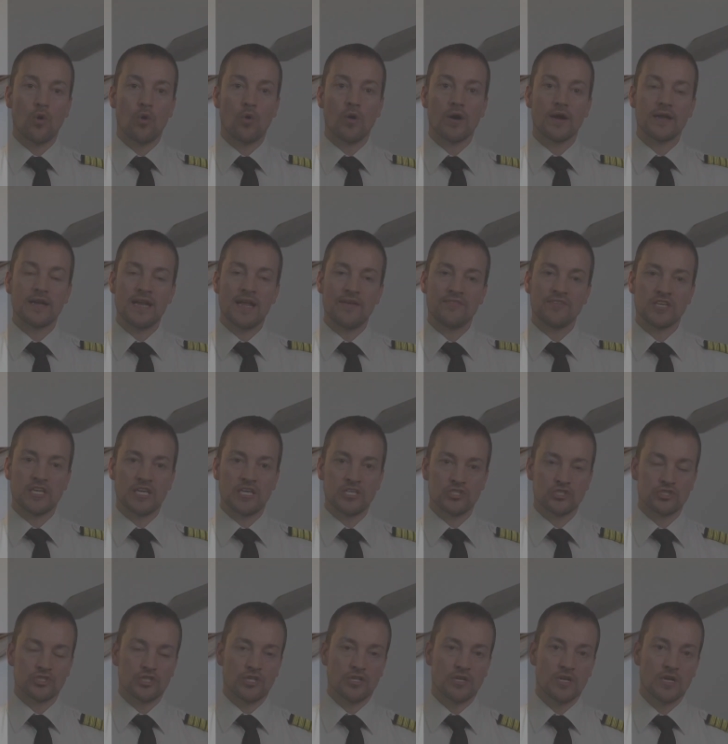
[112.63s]
or
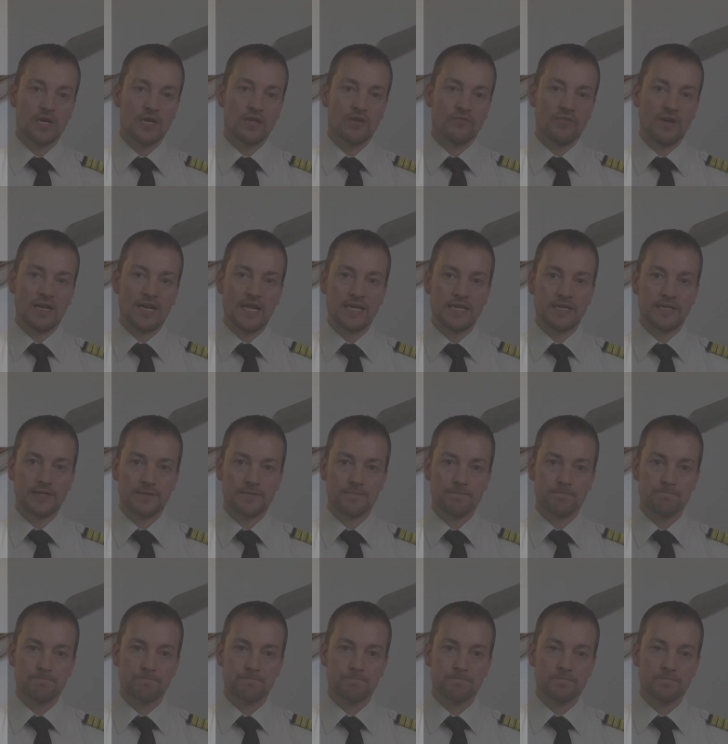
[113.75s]
navigation related.